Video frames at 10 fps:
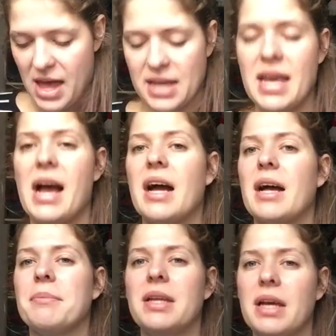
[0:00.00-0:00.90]
And yeah,
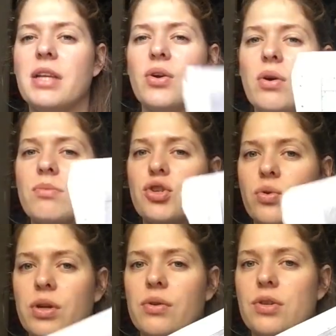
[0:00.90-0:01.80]
I mean, I know I'm
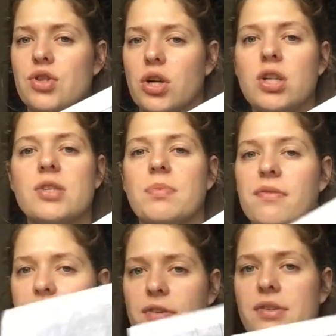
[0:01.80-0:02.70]
showing you the charts, but
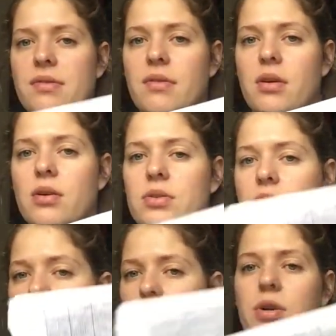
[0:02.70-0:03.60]
first of all,
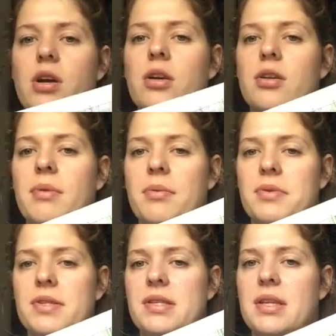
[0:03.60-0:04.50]
you are not going to be able
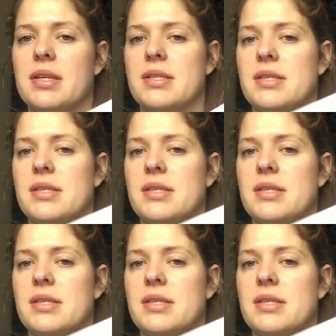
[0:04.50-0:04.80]
to see this.